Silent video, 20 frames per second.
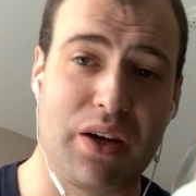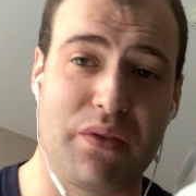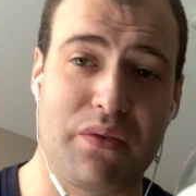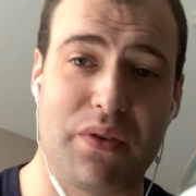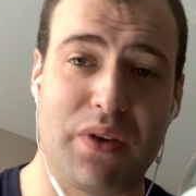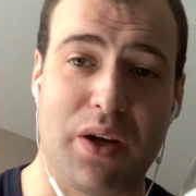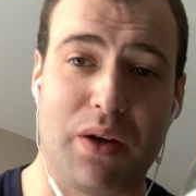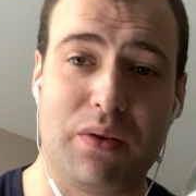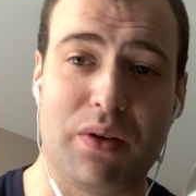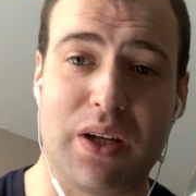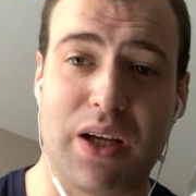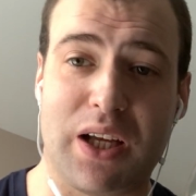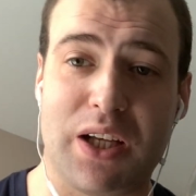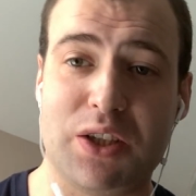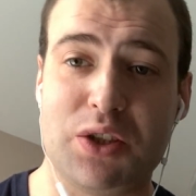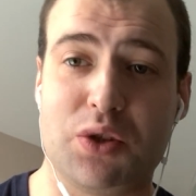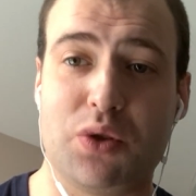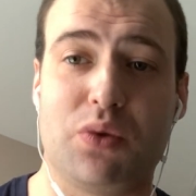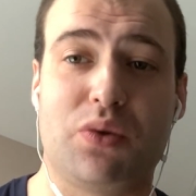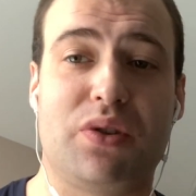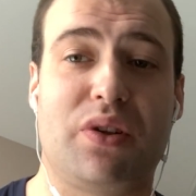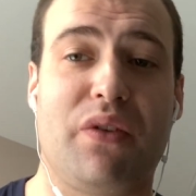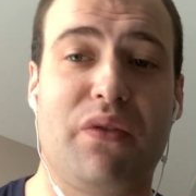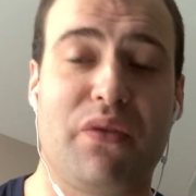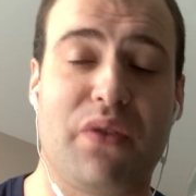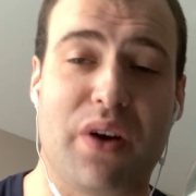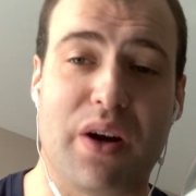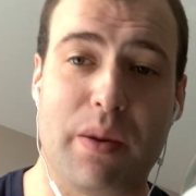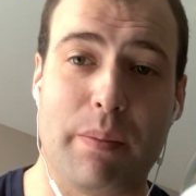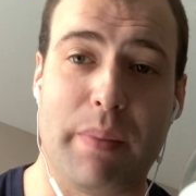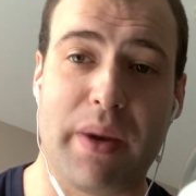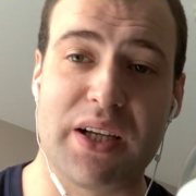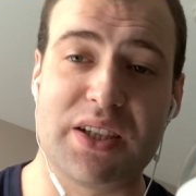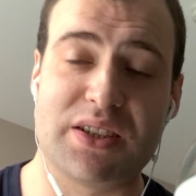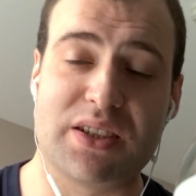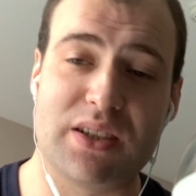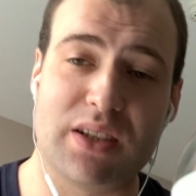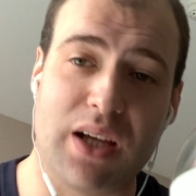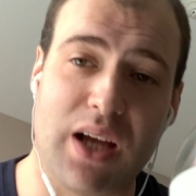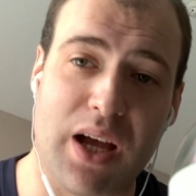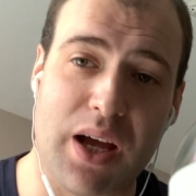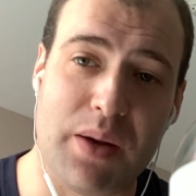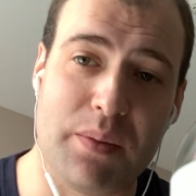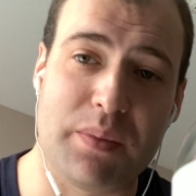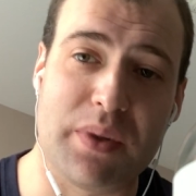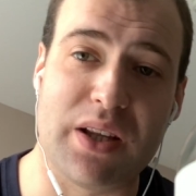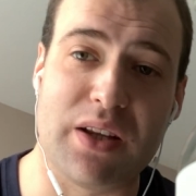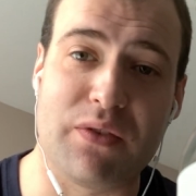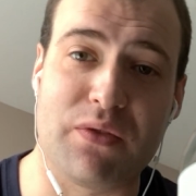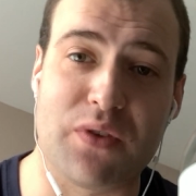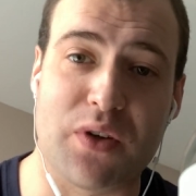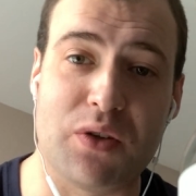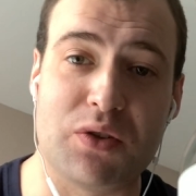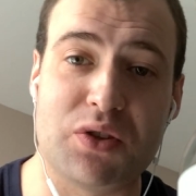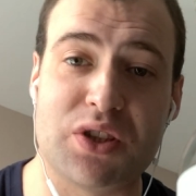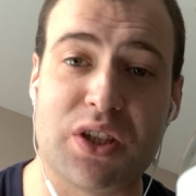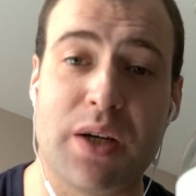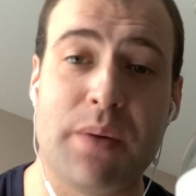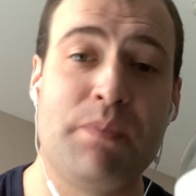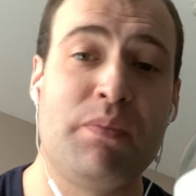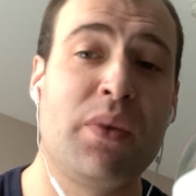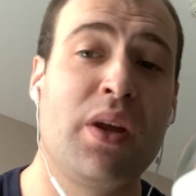Fiona and George the very best in the future.